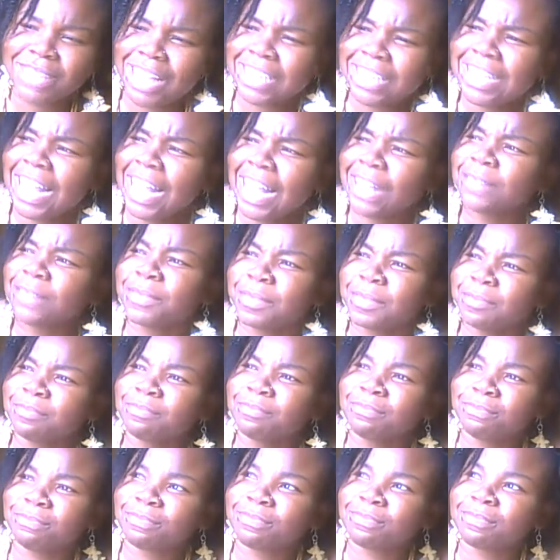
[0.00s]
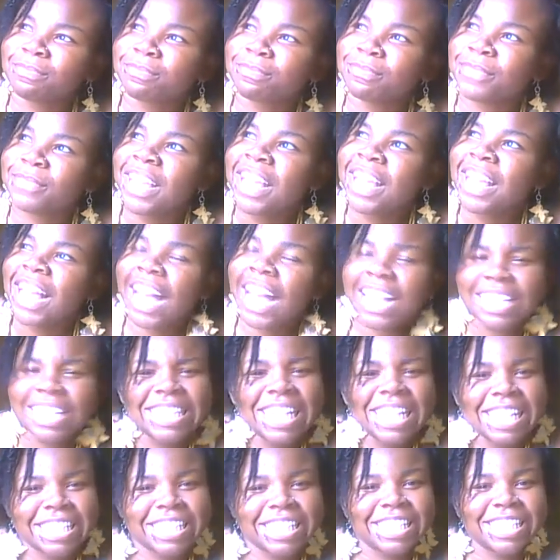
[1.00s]
That was, I
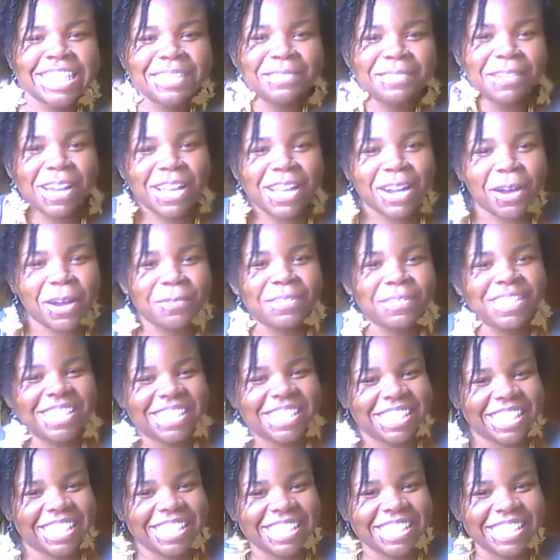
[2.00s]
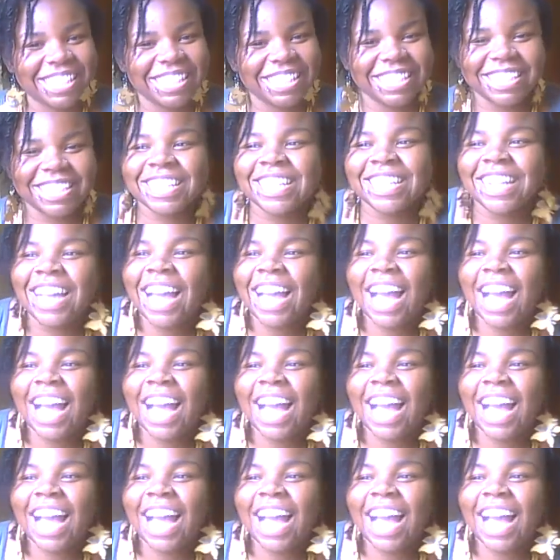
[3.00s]
think that's a good way to open the season.